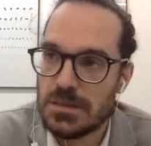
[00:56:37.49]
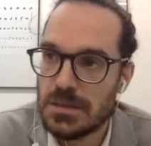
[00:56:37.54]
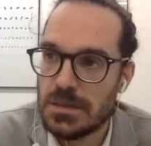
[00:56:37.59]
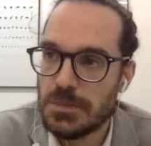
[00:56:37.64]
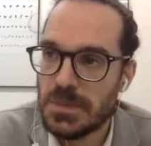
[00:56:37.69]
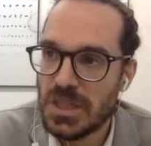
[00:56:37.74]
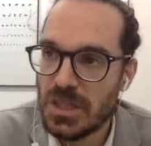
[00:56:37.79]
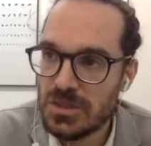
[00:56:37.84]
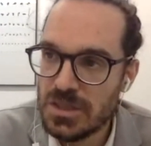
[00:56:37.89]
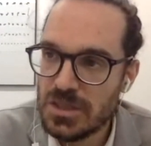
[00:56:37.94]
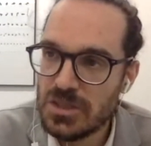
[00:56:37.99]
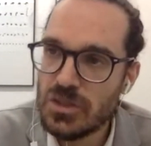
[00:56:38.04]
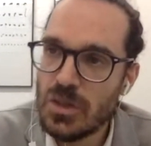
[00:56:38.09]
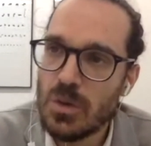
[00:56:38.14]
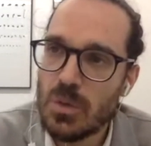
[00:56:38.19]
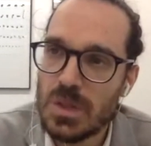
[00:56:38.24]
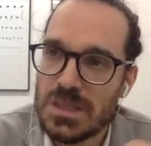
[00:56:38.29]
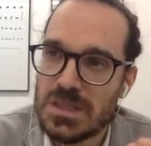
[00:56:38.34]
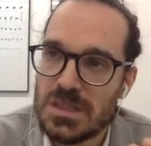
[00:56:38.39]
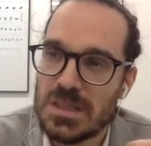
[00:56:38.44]
Because it's
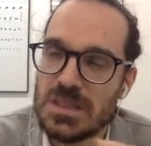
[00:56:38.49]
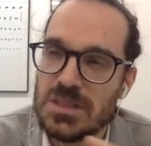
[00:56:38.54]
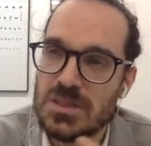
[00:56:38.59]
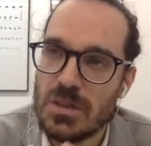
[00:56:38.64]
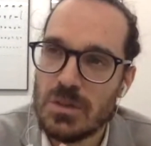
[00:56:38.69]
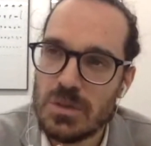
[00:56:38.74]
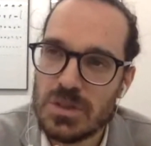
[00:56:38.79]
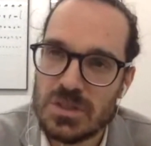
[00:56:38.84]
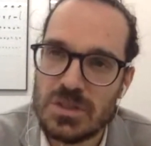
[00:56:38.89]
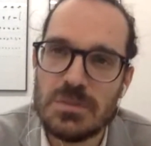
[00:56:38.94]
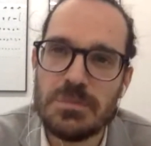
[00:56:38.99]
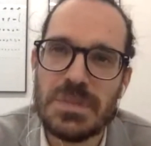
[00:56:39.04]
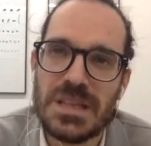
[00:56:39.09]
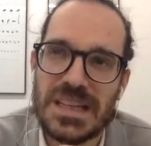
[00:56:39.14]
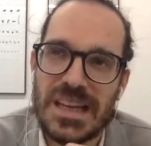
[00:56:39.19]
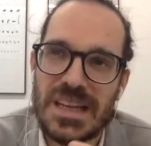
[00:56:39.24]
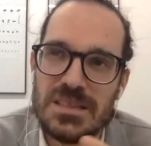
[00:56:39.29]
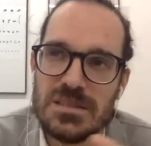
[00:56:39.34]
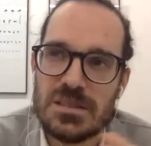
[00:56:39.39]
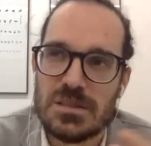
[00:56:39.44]
always
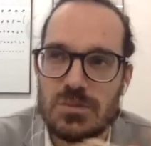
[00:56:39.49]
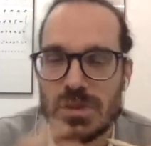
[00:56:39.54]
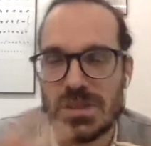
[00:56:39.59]
complicated to